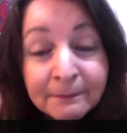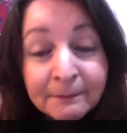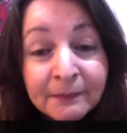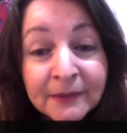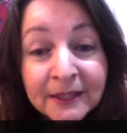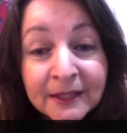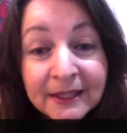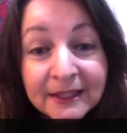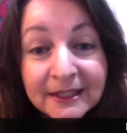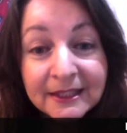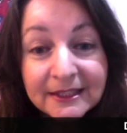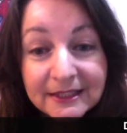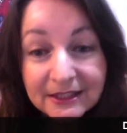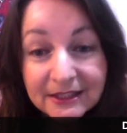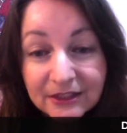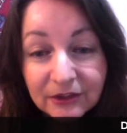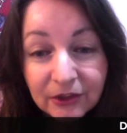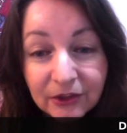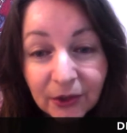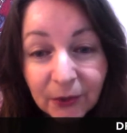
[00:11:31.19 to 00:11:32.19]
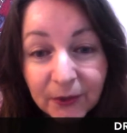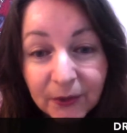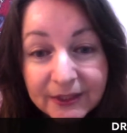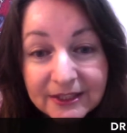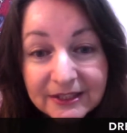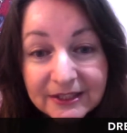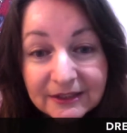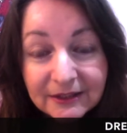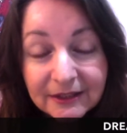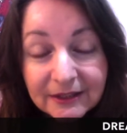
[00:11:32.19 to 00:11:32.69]
It doesn't go
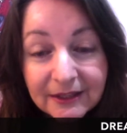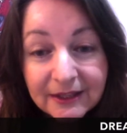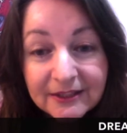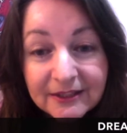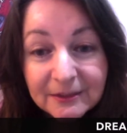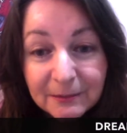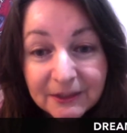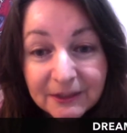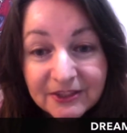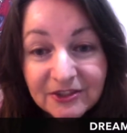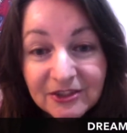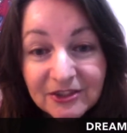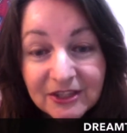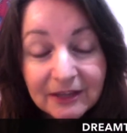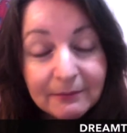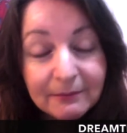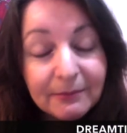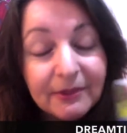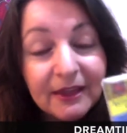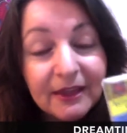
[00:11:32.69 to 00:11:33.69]
into as much depth